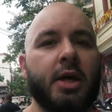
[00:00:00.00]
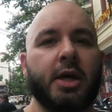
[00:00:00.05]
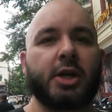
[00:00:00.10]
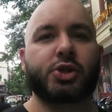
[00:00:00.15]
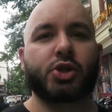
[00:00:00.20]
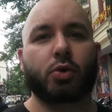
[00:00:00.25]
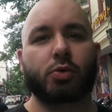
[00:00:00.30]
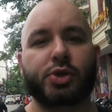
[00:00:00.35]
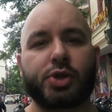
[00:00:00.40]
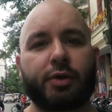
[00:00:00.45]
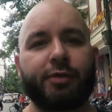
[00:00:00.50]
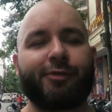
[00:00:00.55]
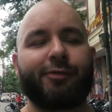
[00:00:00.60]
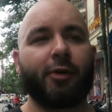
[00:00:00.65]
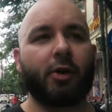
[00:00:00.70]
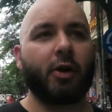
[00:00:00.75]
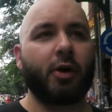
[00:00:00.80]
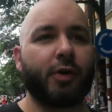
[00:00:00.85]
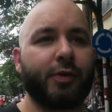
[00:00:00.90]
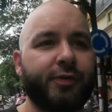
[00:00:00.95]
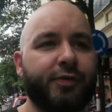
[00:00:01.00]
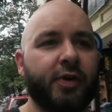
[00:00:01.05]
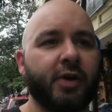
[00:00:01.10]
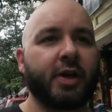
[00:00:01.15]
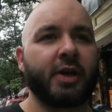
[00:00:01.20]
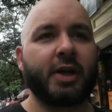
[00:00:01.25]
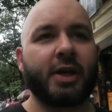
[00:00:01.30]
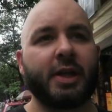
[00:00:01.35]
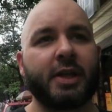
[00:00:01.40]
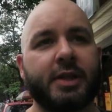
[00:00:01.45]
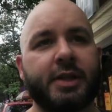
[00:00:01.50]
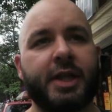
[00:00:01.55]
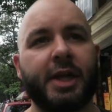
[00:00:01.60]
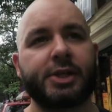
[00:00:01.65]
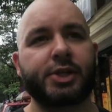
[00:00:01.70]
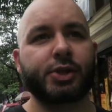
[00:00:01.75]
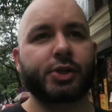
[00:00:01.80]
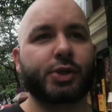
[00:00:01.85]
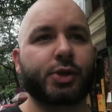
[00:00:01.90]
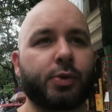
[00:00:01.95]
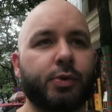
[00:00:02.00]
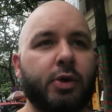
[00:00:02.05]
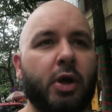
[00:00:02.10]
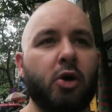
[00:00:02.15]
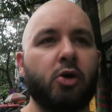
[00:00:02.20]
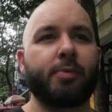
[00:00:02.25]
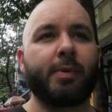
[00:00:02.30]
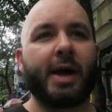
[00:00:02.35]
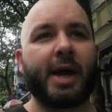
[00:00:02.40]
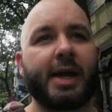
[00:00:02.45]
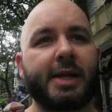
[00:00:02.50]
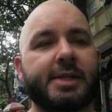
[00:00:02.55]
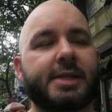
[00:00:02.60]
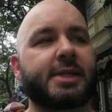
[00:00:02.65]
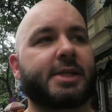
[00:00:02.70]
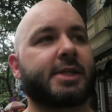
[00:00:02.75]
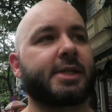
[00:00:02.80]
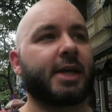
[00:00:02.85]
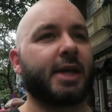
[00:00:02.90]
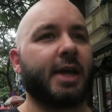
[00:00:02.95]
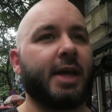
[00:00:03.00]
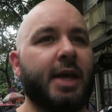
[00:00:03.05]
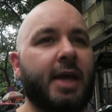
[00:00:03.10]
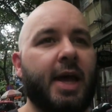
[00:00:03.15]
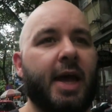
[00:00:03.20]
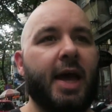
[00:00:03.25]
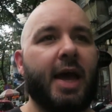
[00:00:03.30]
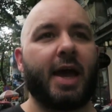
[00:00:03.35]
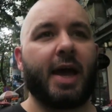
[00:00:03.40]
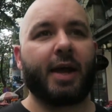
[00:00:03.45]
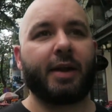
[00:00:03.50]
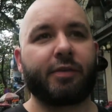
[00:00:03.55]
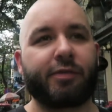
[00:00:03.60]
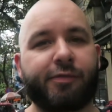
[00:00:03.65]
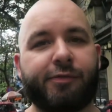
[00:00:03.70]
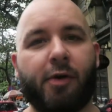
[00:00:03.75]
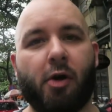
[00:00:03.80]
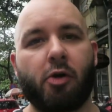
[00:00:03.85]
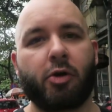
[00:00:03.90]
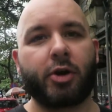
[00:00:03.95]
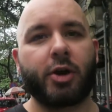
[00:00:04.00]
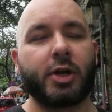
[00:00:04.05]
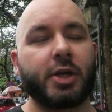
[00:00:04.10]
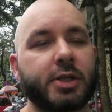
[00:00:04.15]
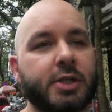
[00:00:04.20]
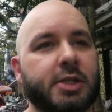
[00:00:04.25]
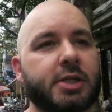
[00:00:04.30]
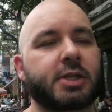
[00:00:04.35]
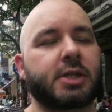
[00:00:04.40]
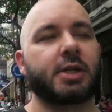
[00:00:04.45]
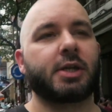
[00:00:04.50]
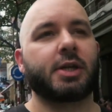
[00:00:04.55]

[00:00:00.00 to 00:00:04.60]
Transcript: It's also full of digital nomads and foreigners